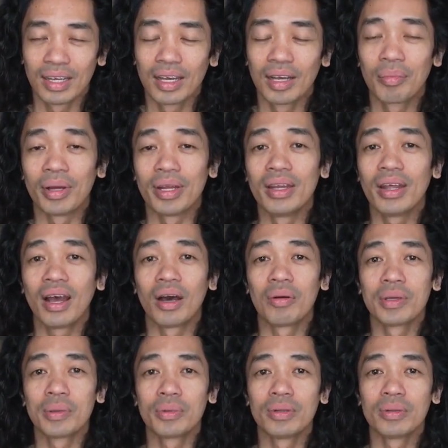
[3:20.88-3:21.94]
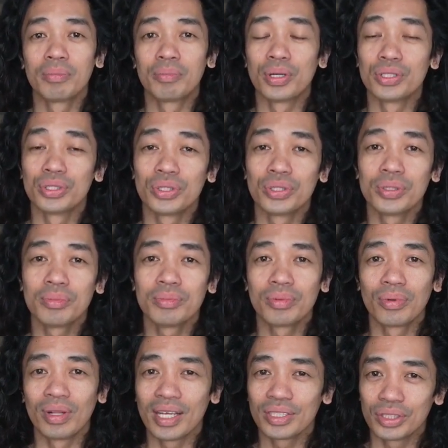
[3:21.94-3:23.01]
But now people presume
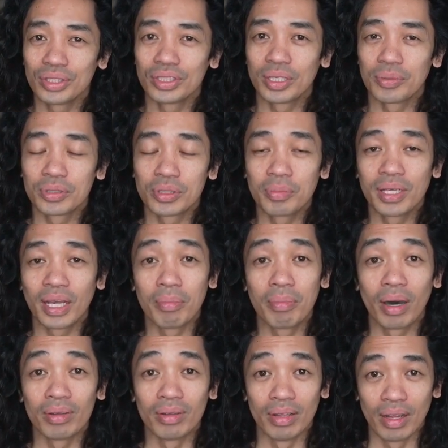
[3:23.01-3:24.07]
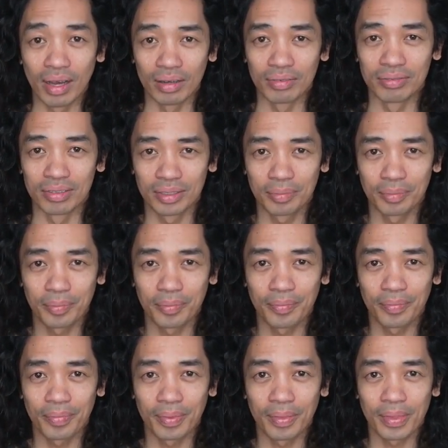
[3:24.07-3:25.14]
relationships to be about love
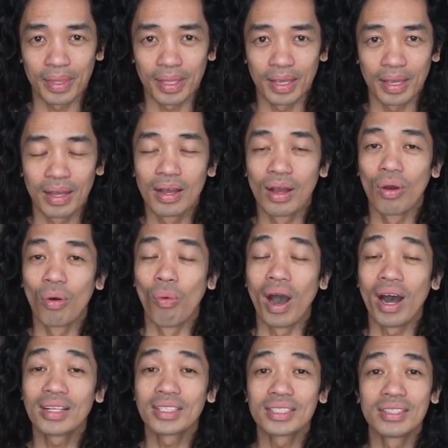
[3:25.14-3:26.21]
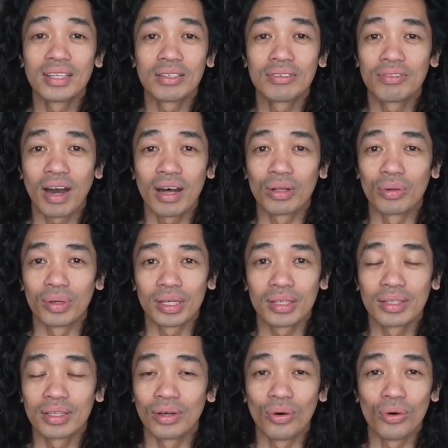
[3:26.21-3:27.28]
while still following
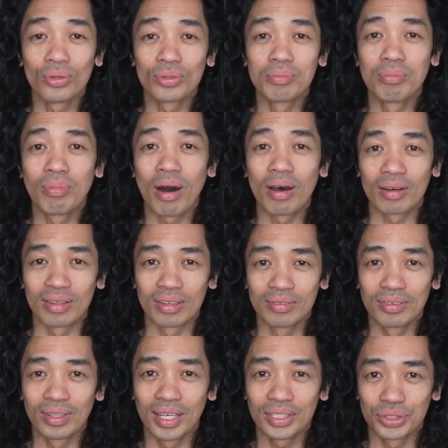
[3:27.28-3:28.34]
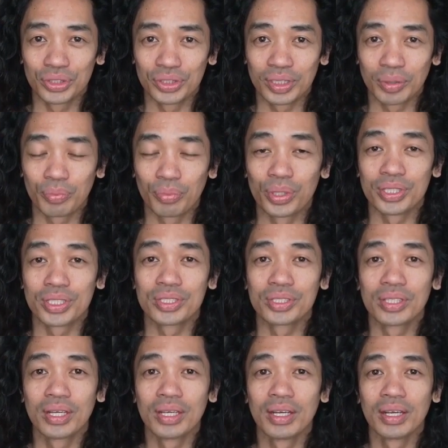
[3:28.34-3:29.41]
the old model of relationship, which
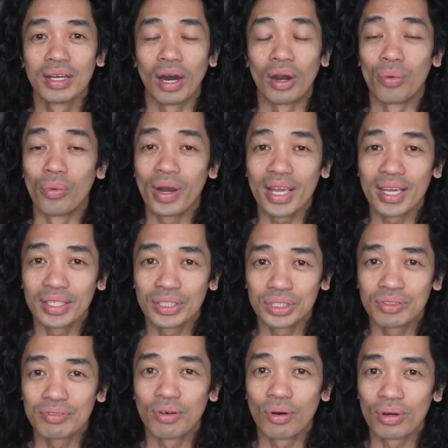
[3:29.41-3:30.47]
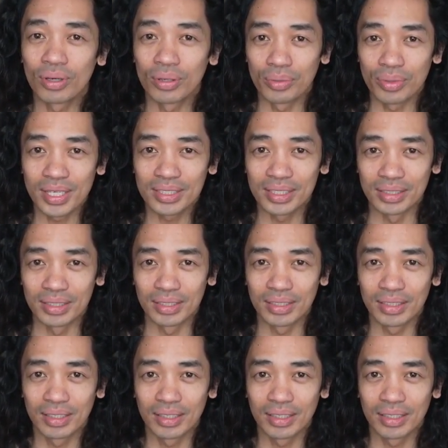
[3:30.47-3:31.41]
is arranged for a reason.